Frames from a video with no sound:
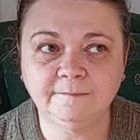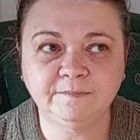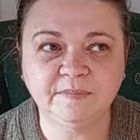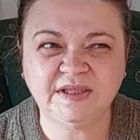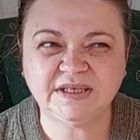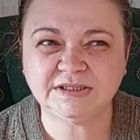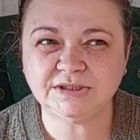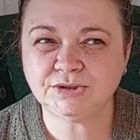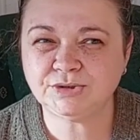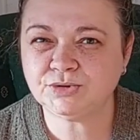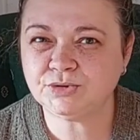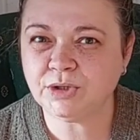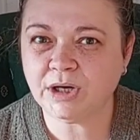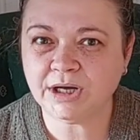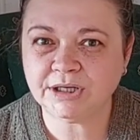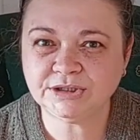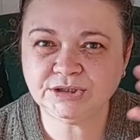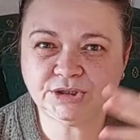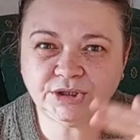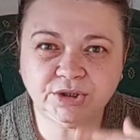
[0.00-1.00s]
the
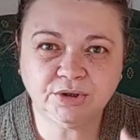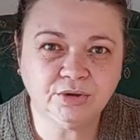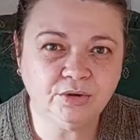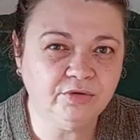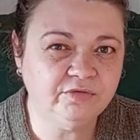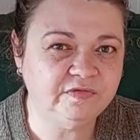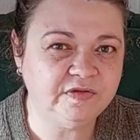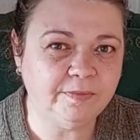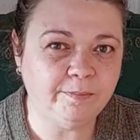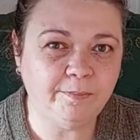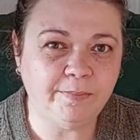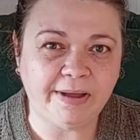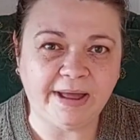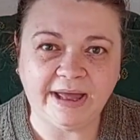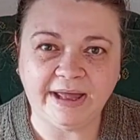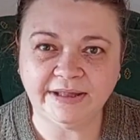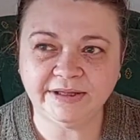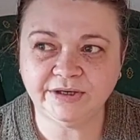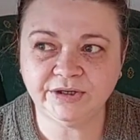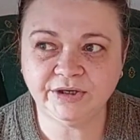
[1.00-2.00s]
structure of the
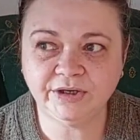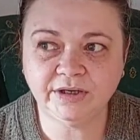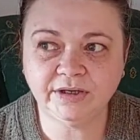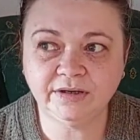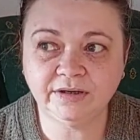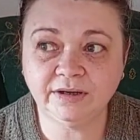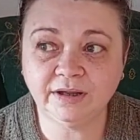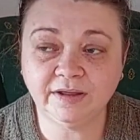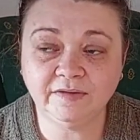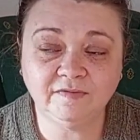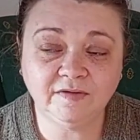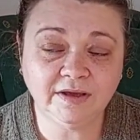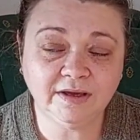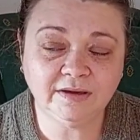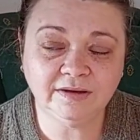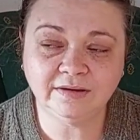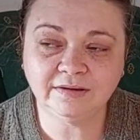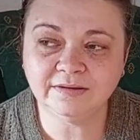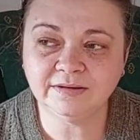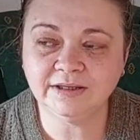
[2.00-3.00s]
pattern. I
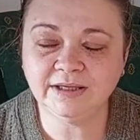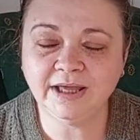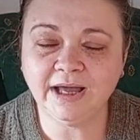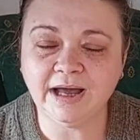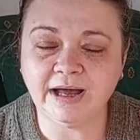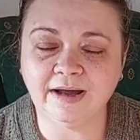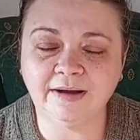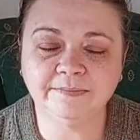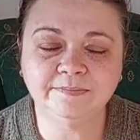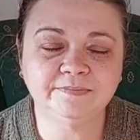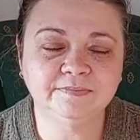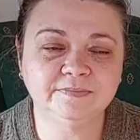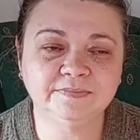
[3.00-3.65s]
think, yeah,